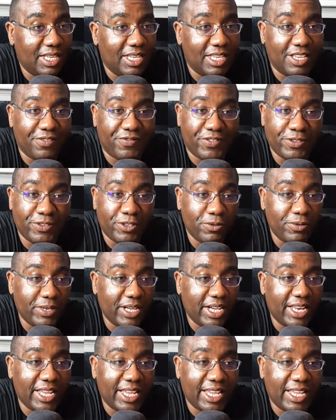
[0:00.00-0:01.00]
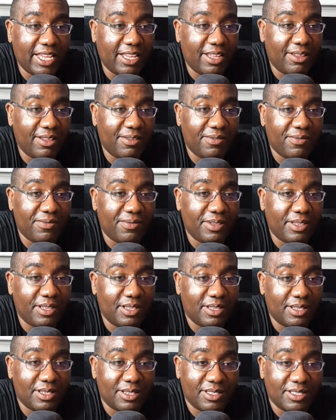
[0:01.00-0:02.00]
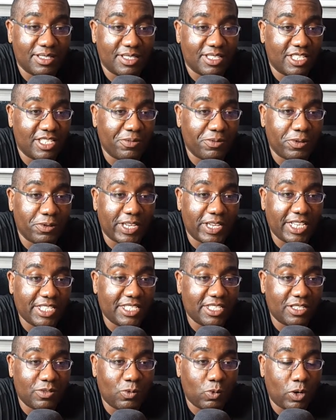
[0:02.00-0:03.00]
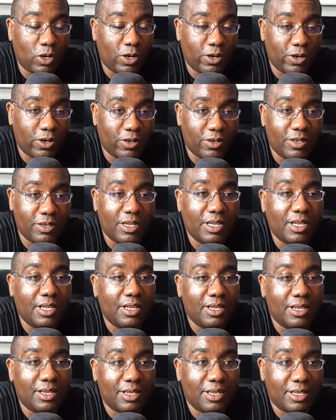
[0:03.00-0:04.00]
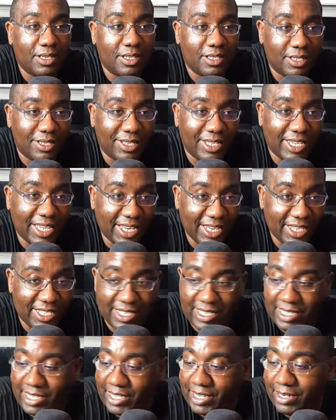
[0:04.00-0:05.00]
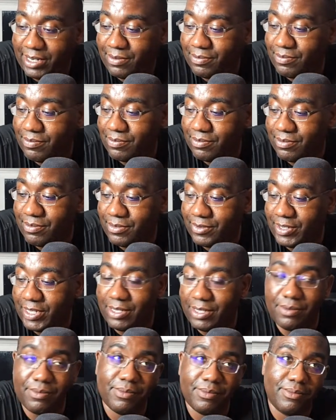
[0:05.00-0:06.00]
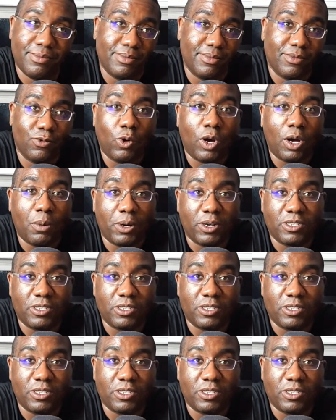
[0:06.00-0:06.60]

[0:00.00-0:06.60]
If you do not have several cases of water, get it tonight. Well, Walmart's